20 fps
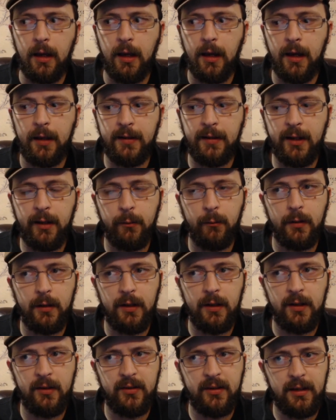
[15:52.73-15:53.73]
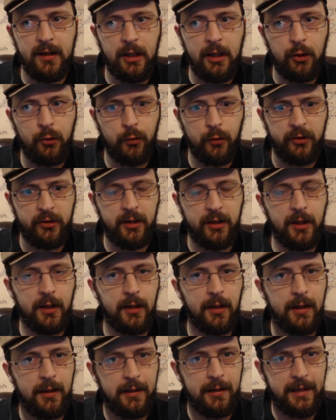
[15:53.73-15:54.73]
And that is an interesting
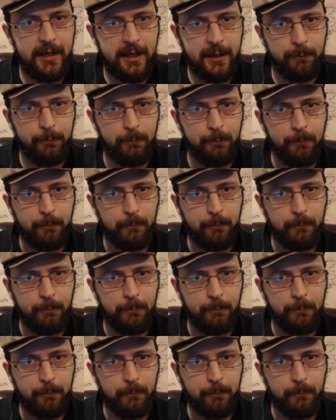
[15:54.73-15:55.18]
claim.